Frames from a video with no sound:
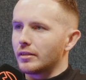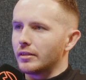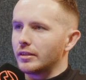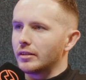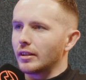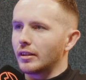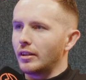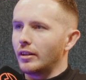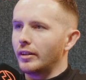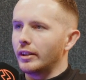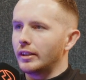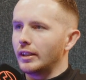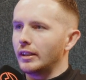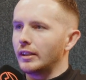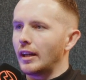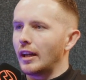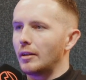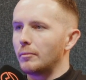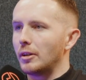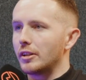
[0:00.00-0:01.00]
insecurity and
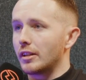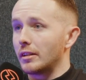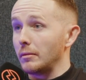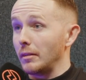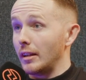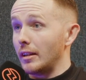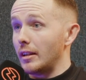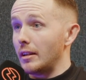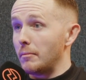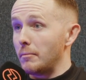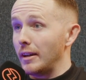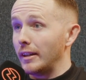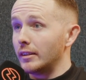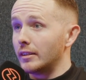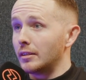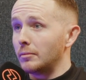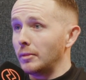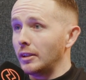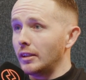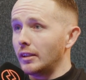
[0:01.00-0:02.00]
how much it meant
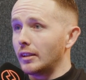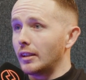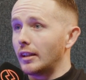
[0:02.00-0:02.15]
to me.